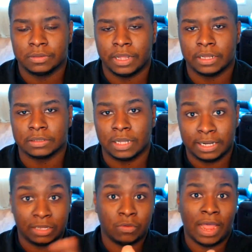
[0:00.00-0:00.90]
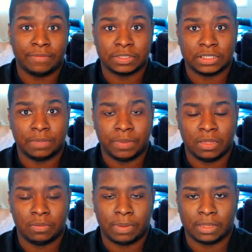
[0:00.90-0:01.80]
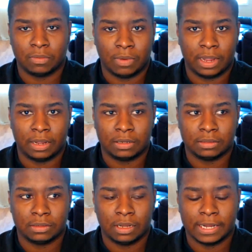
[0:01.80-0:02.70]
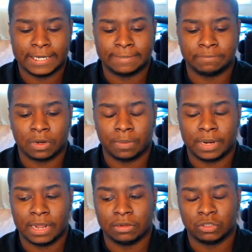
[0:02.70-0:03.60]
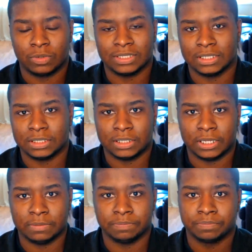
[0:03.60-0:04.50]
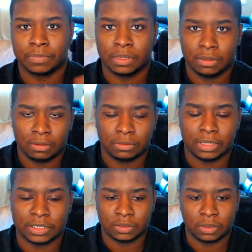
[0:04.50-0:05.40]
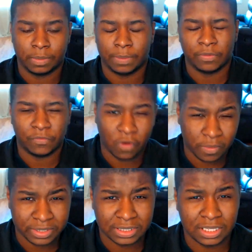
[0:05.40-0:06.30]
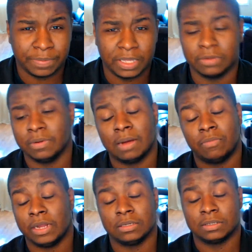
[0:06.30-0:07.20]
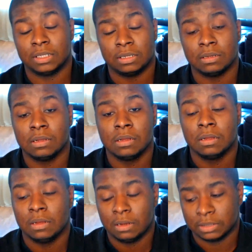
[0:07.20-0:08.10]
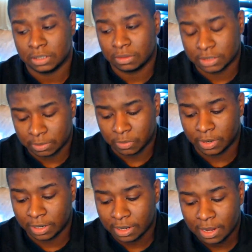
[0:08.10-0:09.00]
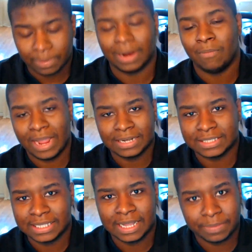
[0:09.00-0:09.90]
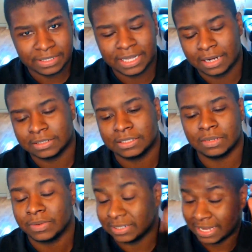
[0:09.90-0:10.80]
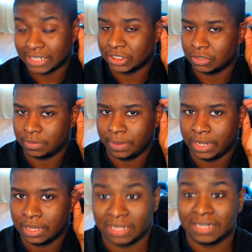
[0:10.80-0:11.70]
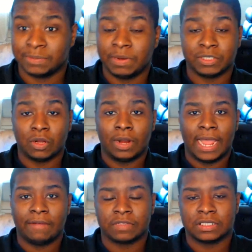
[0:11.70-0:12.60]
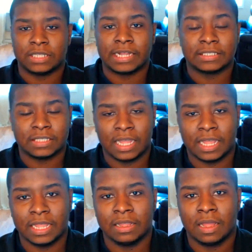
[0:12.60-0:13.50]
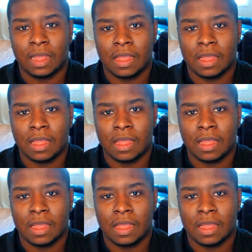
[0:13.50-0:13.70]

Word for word: things. And they do have a CPU, by the way, um, coming out in 2016 going to be a performance CPU. I'm waiting to see. Oh, it's a long time away. But I'm waiting to see. I'm excited to see what it's actually going to be. I think that's pretty much all I have to say today